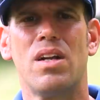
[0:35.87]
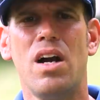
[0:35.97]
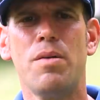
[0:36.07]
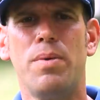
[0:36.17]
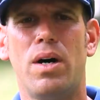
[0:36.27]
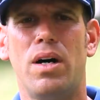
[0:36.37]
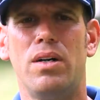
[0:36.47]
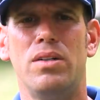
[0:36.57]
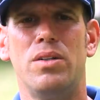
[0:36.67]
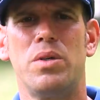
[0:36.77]
The
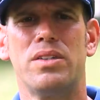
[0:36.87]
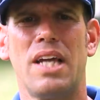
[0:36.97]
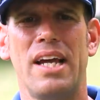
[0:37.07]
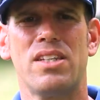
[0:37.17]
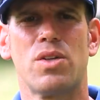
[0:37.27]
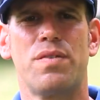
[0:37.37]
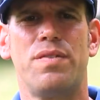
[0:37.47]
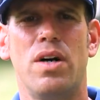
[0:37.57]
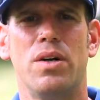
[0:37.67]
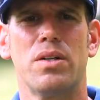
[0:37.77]
knuckleball will dance or
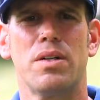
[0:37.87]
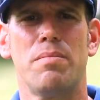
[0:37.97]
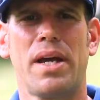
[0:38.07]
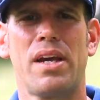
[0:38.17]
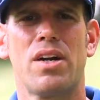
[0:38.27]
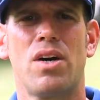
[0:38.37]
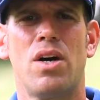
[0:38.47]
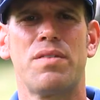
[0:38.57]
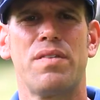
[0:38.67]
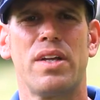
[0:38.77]
float, making it
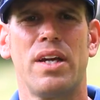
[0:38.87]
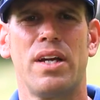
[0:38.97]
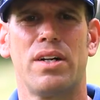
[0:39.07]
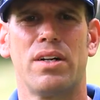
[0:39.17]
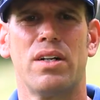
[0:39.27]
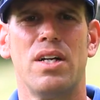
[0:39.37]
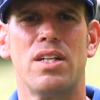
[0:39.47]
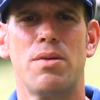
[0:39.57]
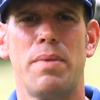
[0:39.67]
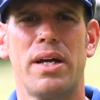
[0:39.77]
hard for the hitter
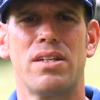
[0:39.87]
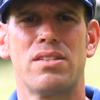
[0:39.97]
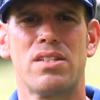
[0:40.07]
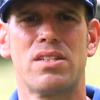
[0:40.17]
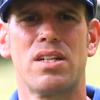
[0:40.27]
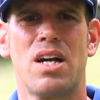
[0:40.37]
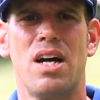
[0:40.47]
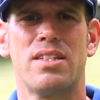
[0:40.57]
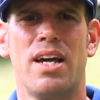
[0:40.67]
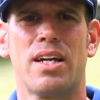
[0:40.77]
to make consistent
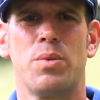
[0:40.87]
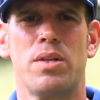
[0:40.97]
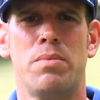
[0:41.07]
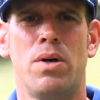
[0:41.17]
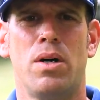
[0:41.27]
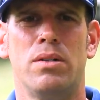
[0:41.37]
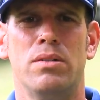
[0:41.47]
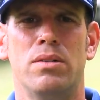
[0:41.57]
contact with the ball.